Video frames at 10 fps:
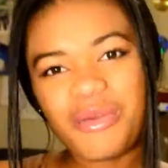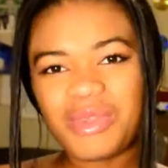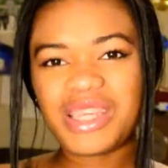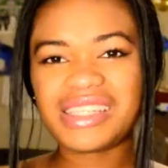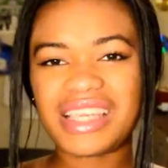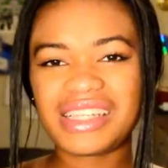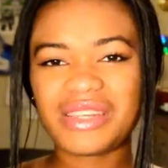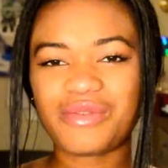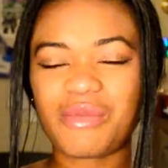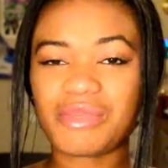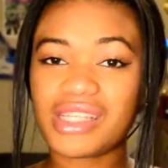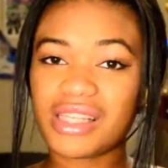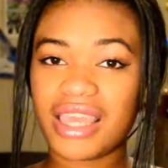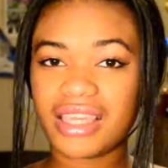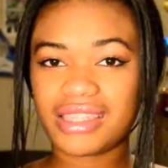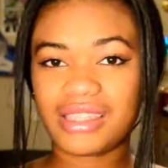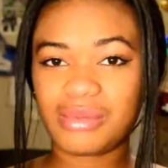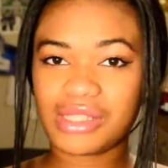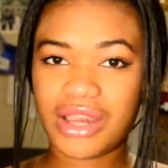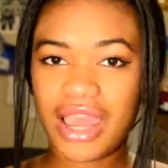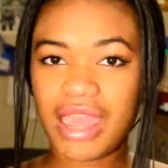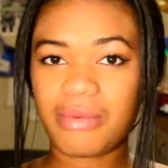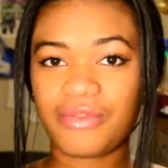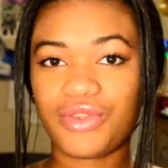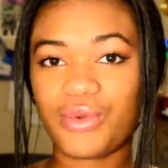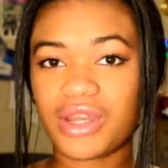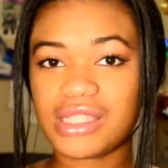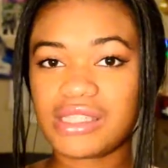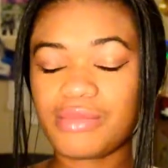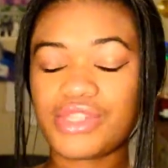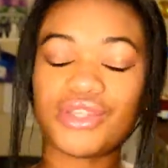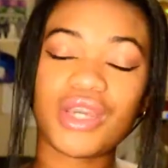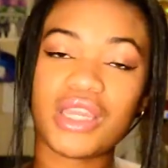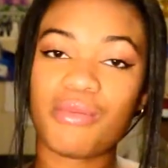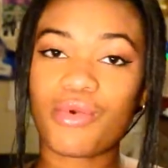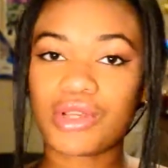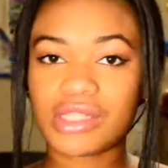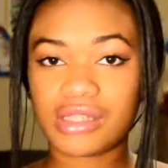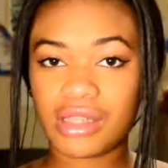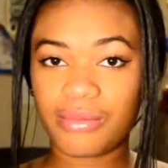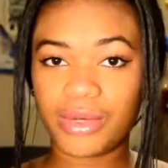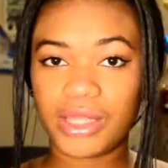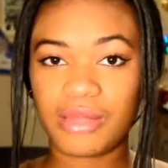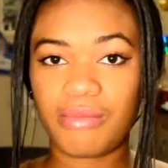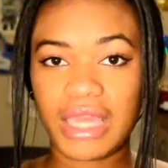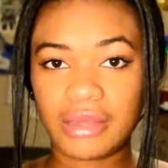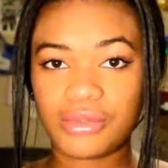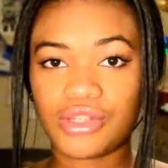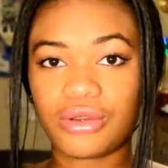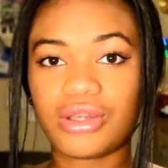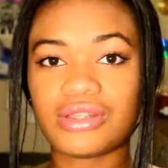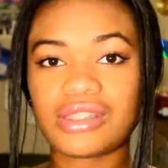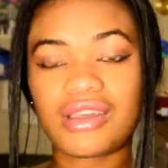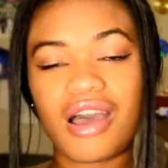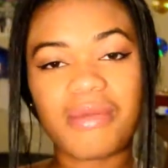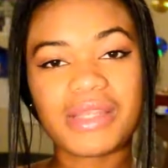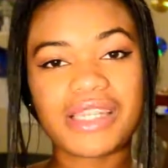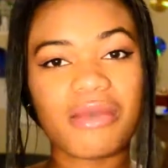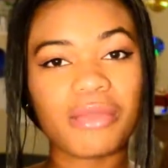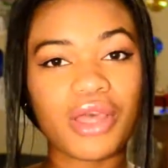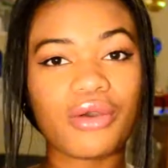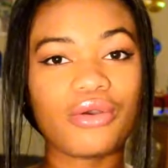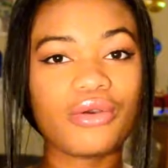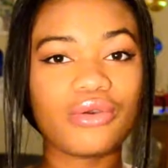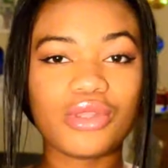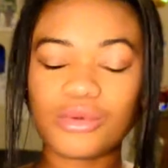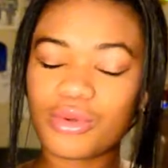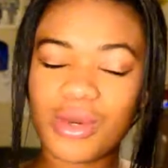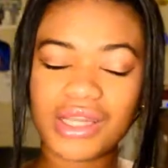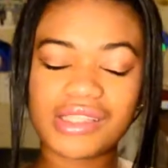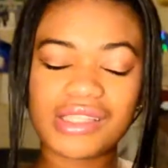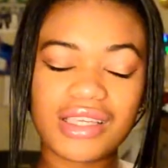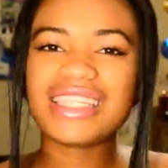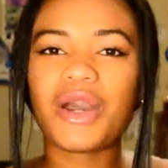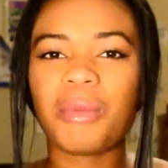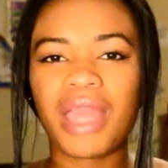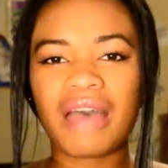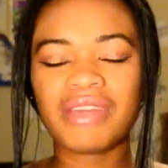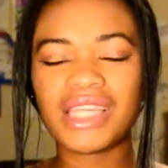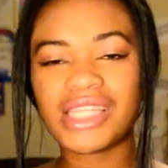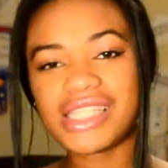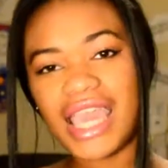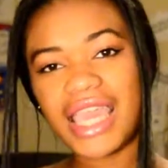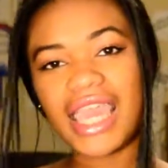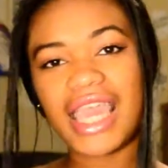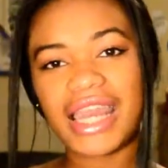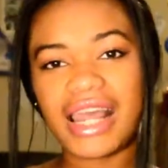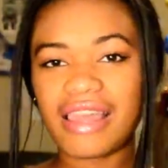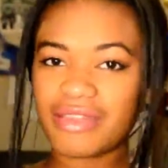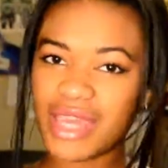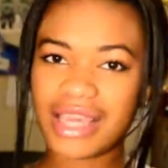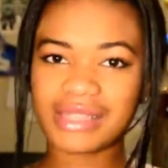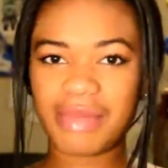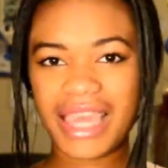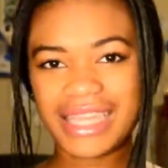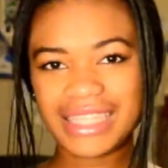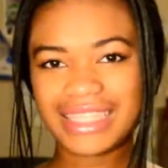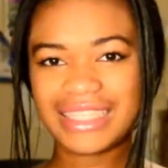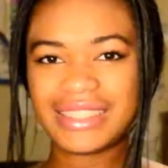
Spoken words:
Hope you guys liked it. Remember to like and subscribe. If you want to see me do any more celebrity makeup tutorials, then comment down below who you would want to see. I hope you're having a good day, and I love you guys. Bye.